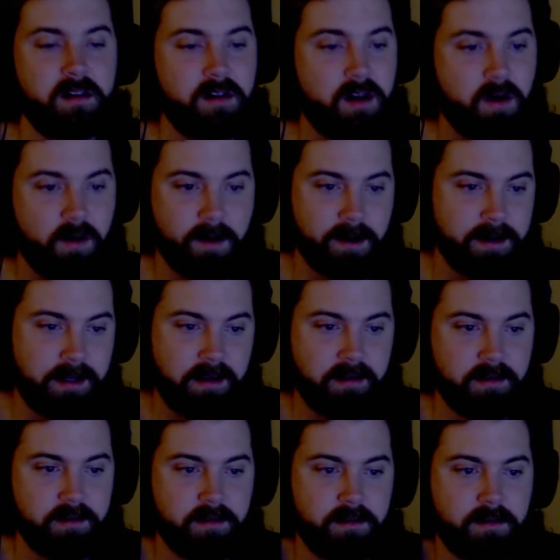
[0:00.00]
No, honey.
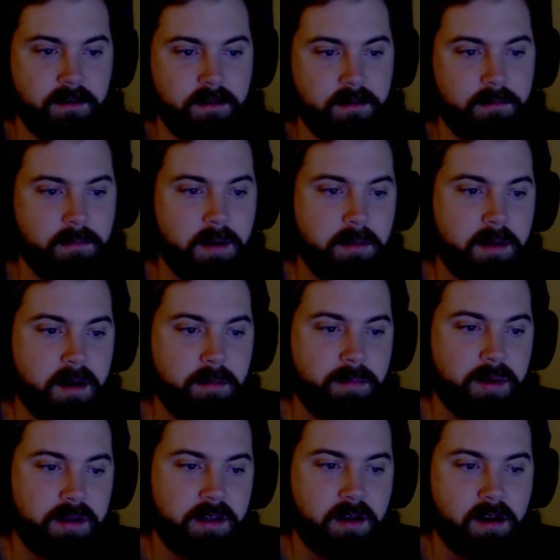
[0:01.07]
My mom
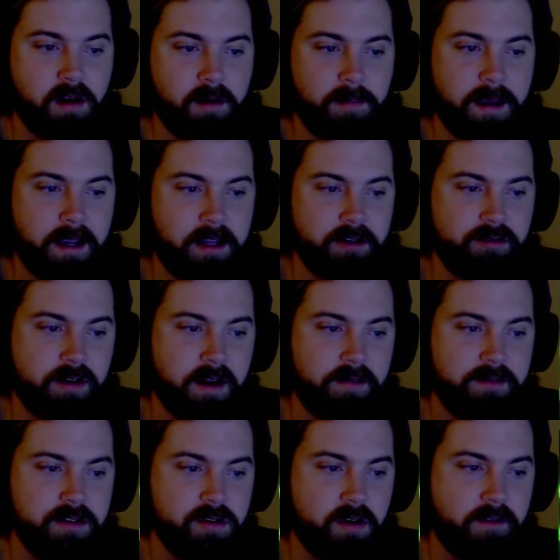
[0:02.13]
put the car back in drive
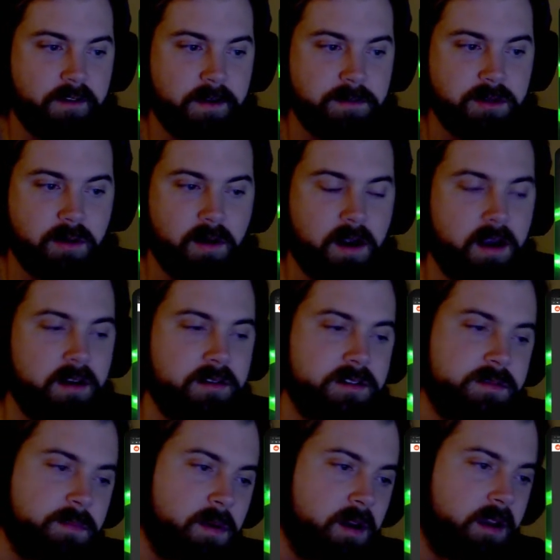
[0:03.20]
and drove up to our
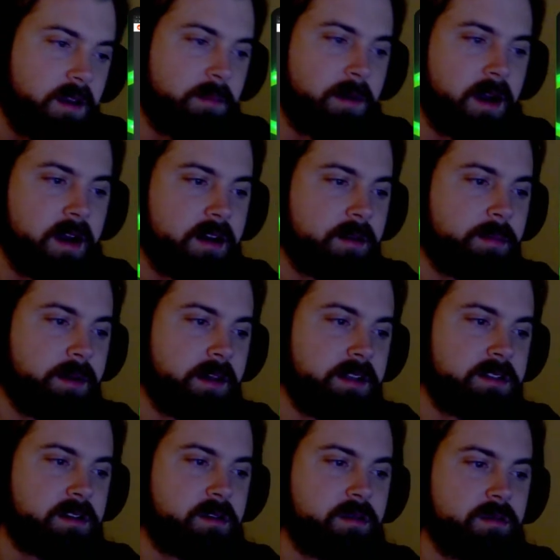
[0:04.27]
house, parking behind a
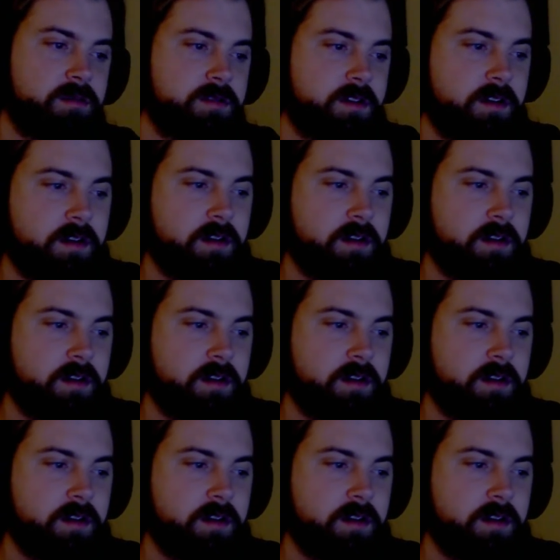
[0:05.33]
police cruiser.